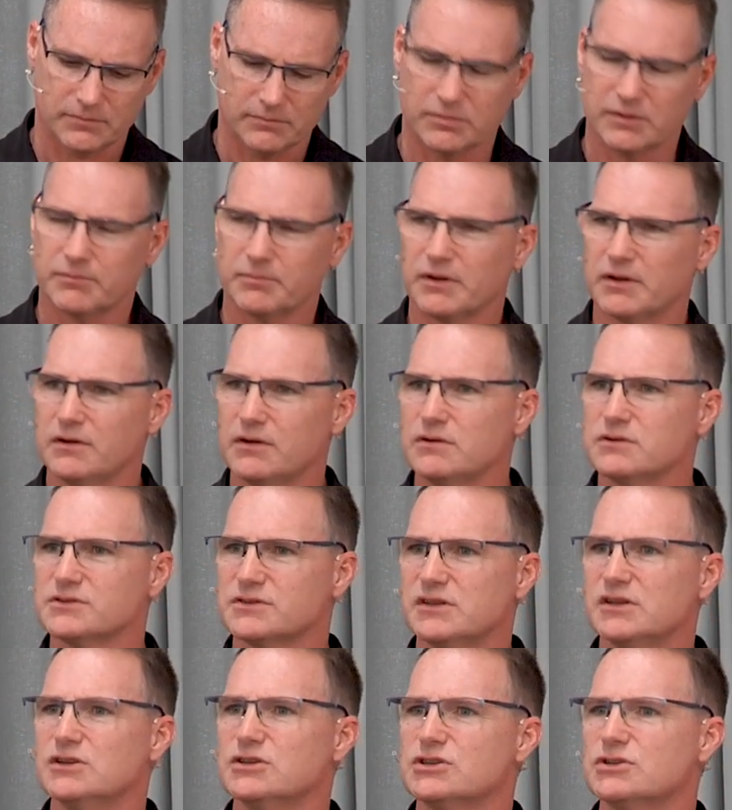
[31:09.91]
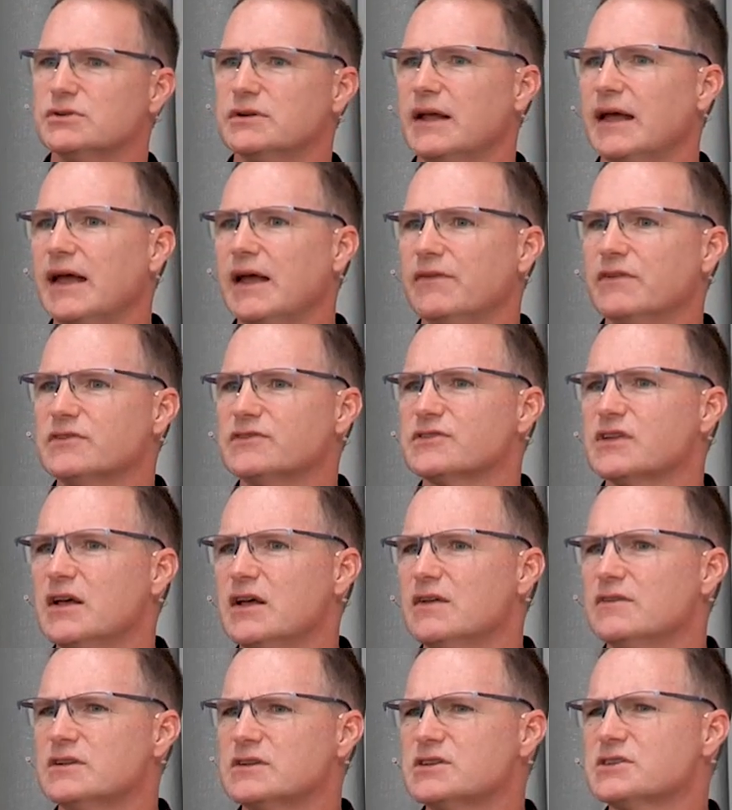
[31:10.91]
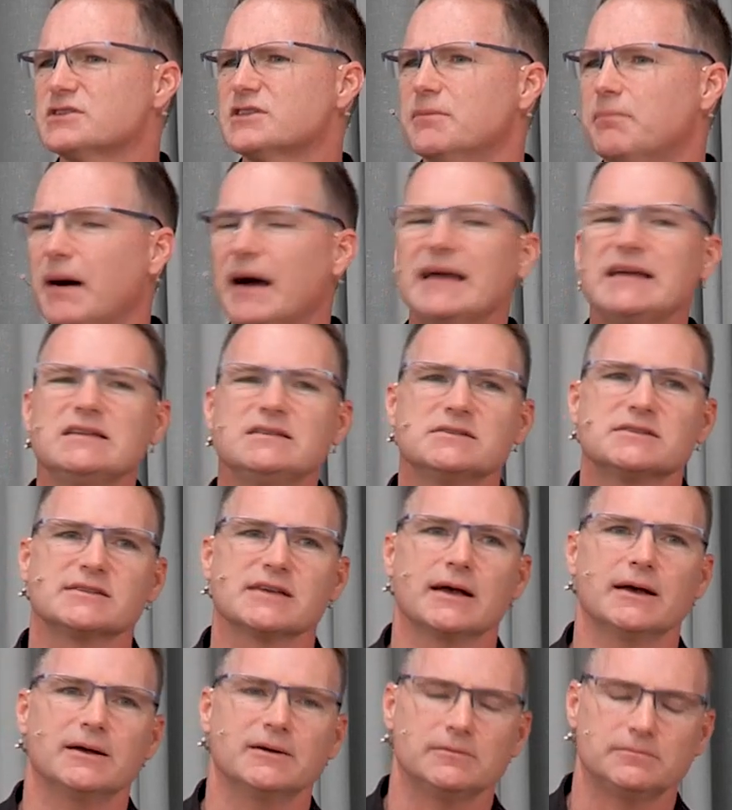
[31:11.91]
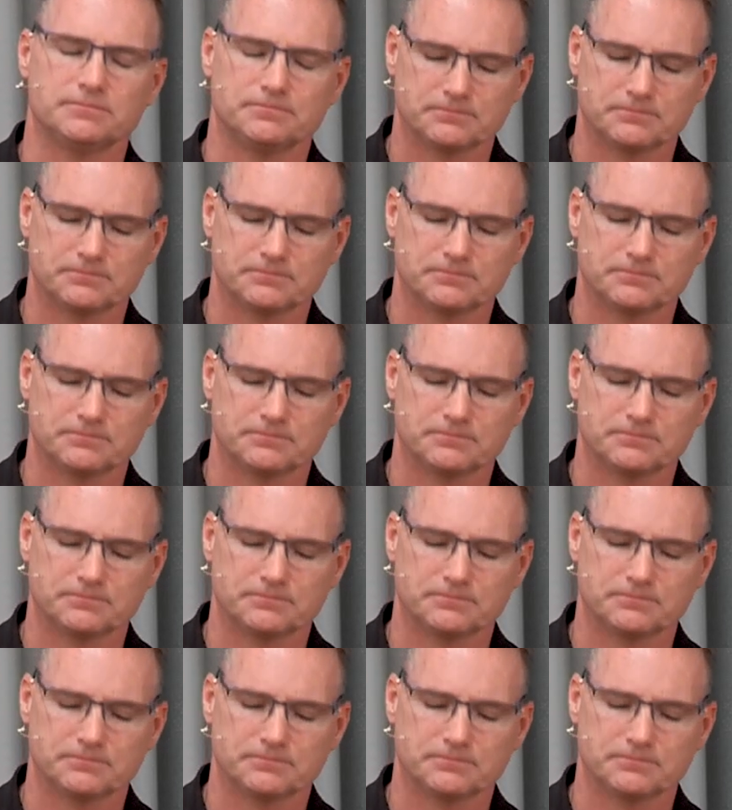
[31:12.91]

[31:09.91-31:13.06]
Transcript: but, here's the issue at hand. This is, this is the mindset.